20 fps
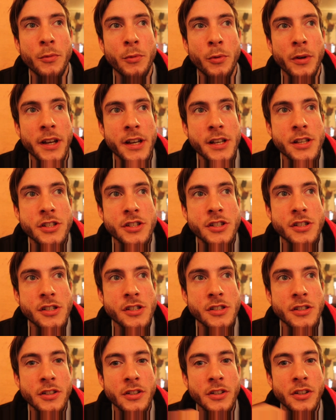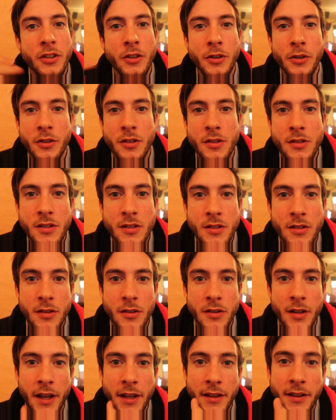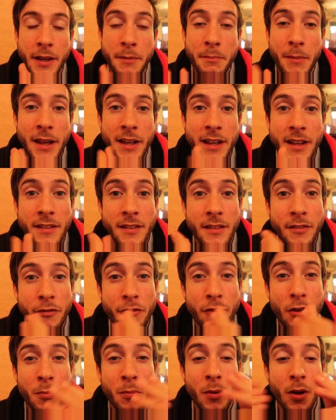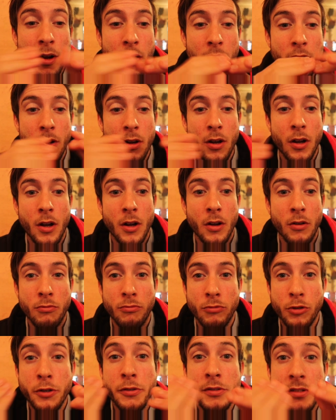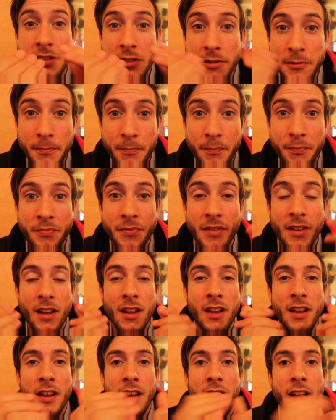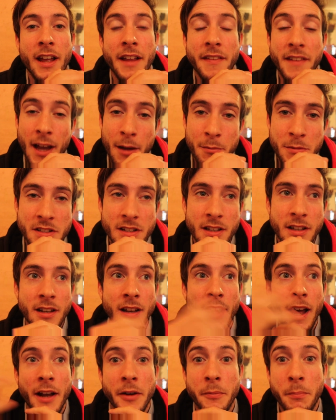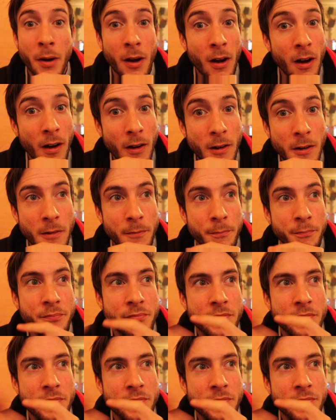which they make from a root in the Amazon and a bark.